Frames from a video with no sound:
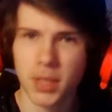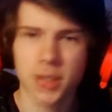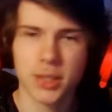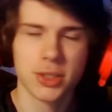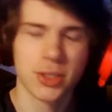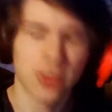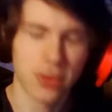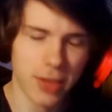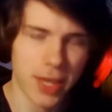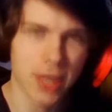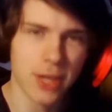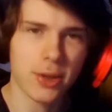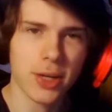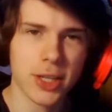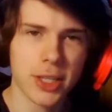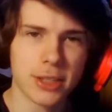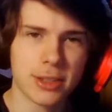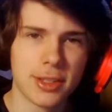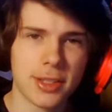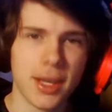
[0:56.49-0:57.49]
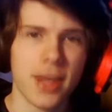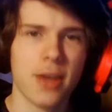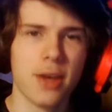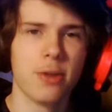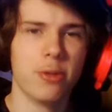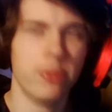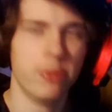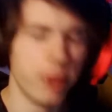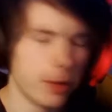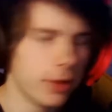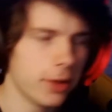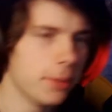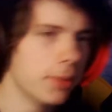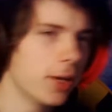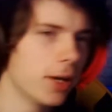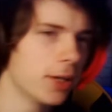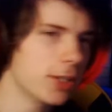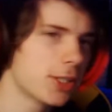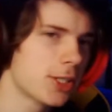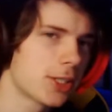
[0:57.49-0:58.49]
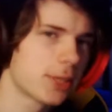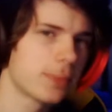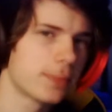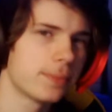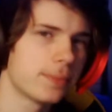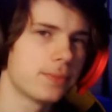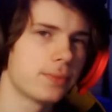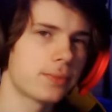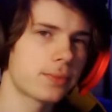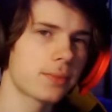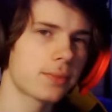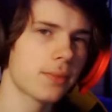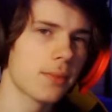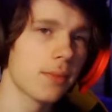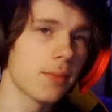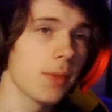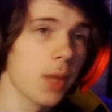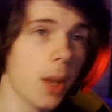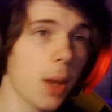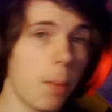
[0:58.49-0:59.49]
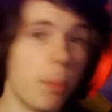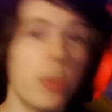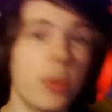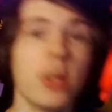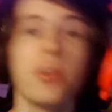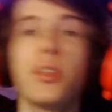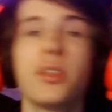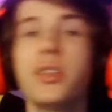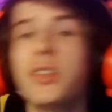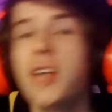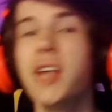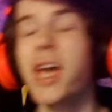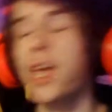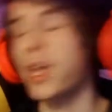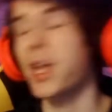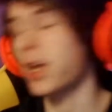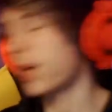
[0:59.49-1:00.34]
So thank you guys very much. But today,